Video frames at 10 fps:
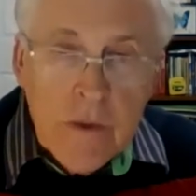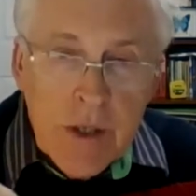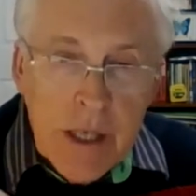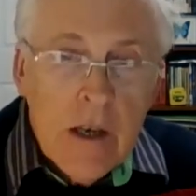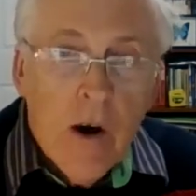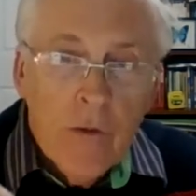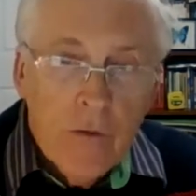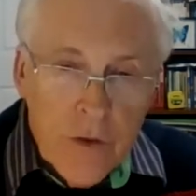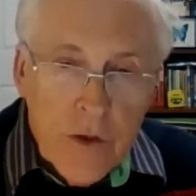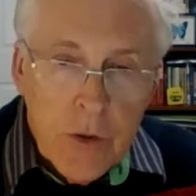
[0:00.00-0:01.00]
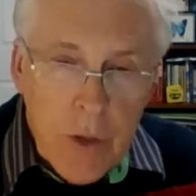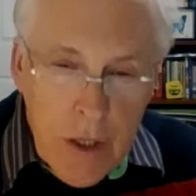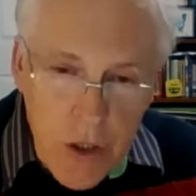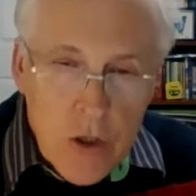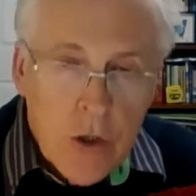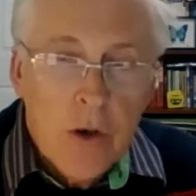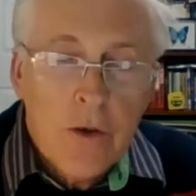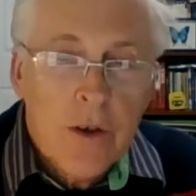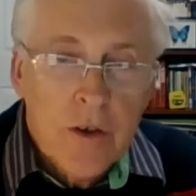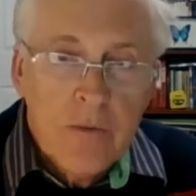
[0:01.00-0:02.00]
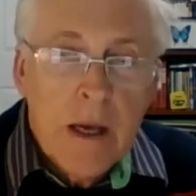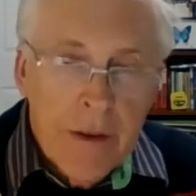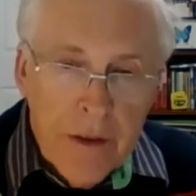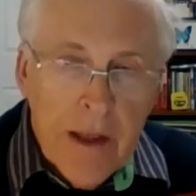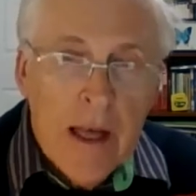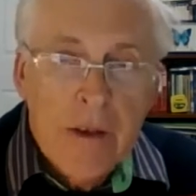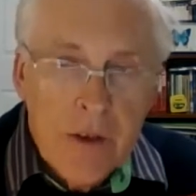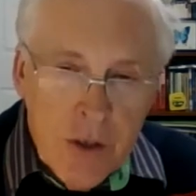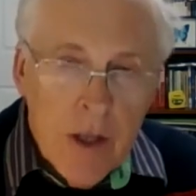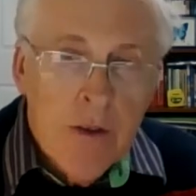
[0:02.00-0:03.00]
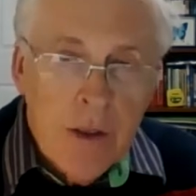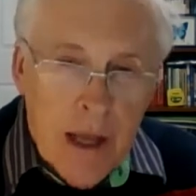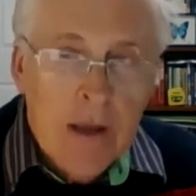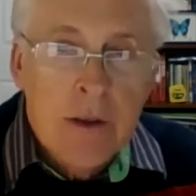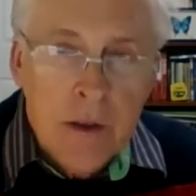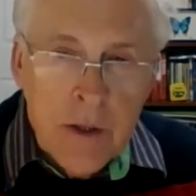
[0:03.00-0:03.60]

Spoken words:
tick off to ensure that you've met that, done that,